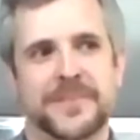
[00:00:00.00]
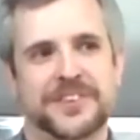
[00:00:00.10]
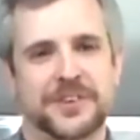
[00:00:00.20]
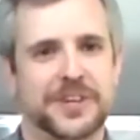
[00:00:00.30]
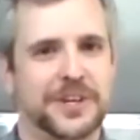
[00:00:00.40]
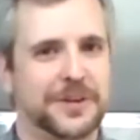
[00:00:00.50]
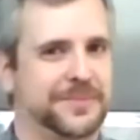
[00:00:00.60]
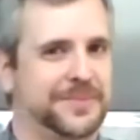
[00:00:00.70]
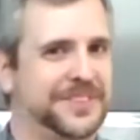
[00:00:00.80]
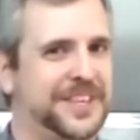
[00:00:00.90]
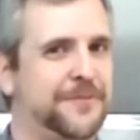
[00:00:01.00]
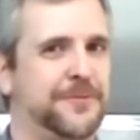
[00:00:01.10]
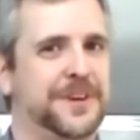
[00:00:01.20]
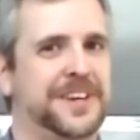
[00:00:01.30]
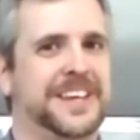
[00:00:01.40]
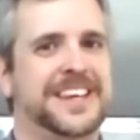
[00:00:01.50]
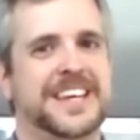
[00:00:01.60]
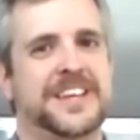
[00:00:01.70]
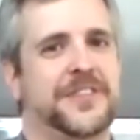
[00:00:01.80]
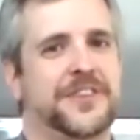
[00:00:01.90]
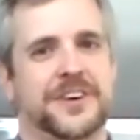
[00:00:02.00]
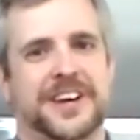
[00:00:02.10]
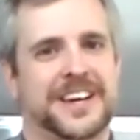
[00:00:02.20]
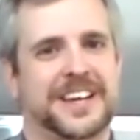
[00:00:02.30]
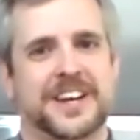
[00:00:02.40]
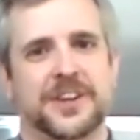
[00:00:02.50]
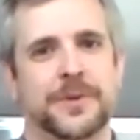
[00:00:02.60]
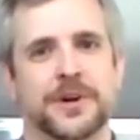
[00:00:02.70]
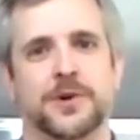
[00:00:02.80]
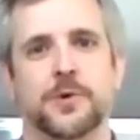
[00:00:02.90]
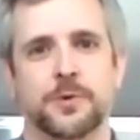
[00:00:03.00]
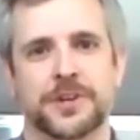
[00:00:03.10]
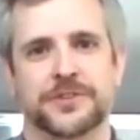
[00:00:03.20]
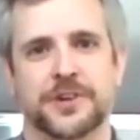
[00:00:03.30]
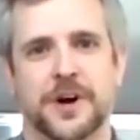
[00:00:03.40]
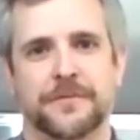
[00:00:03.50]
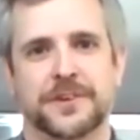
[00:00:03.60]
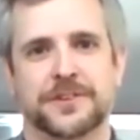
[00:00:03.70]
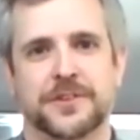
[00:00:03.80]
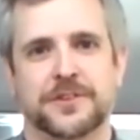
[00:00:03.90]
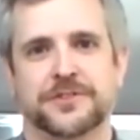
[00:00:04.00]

it's a little different heat that they're kind of getting a little bit of coolness off of each other.